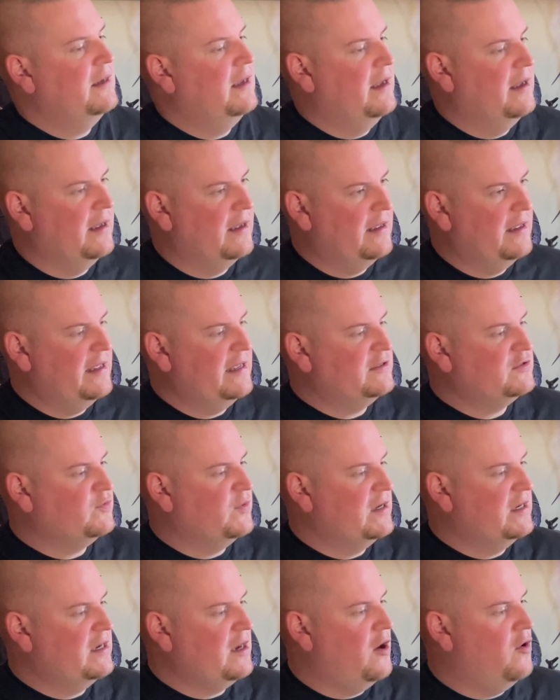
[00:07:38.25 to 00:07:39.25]
As we
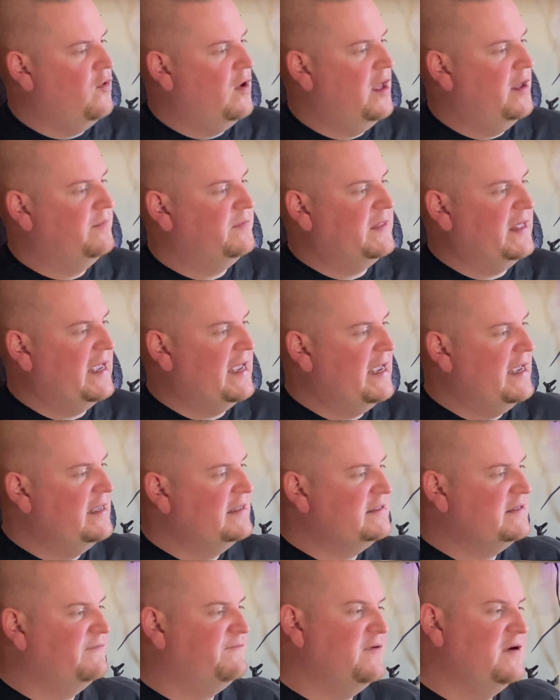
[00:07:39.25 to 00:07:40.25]
go up the
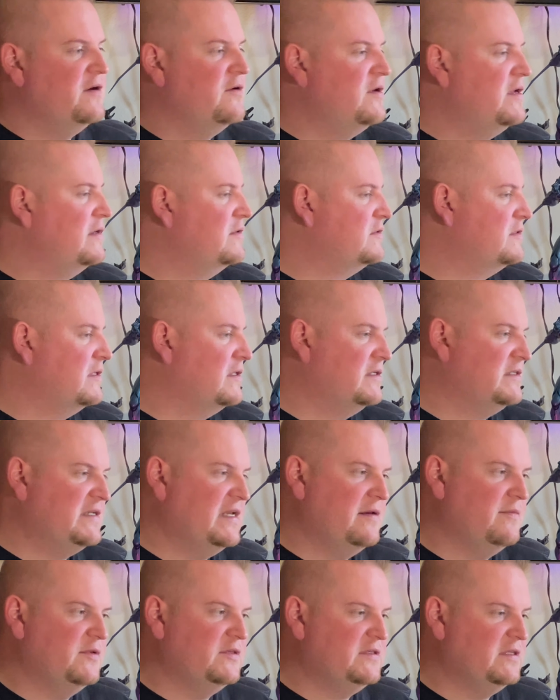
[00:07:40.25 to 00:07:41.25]
hands, the fingernails are the
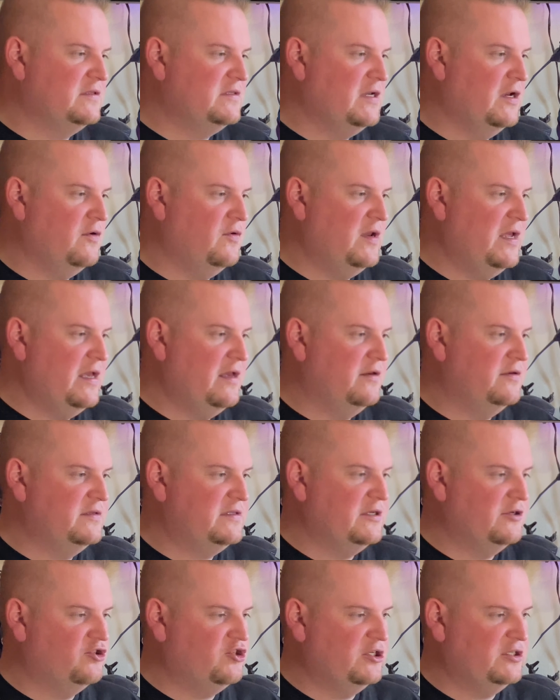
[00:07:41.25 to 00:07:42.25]
same as the toenails.
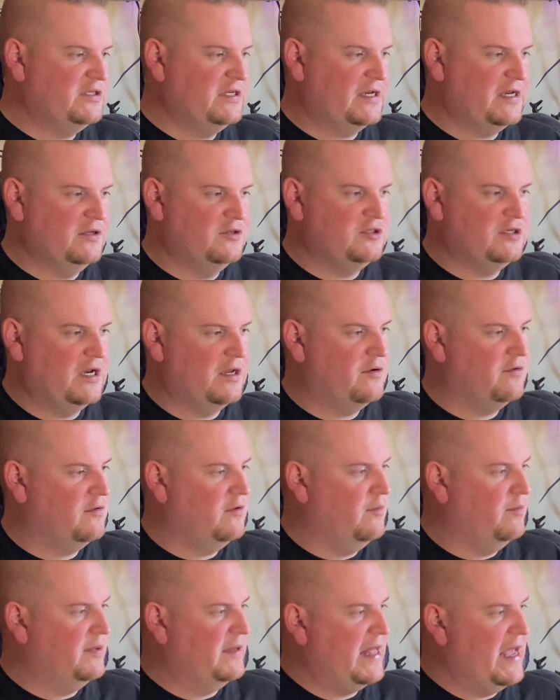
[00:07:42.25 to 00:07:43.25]
There's just like a general
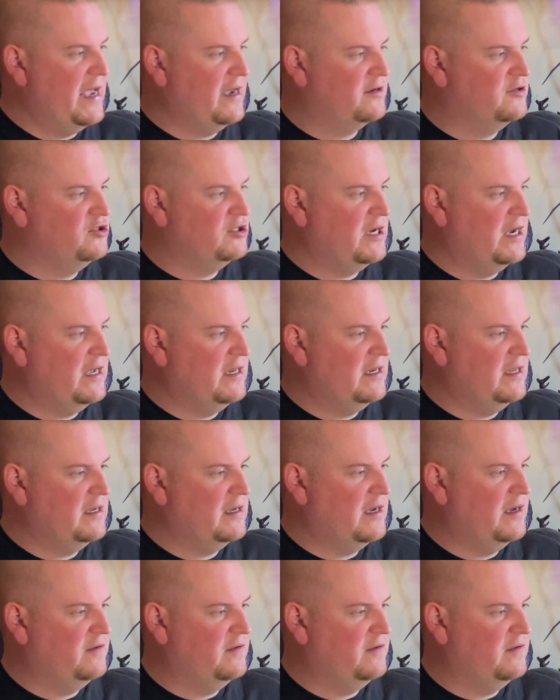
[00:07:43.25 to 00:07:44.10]
black shading.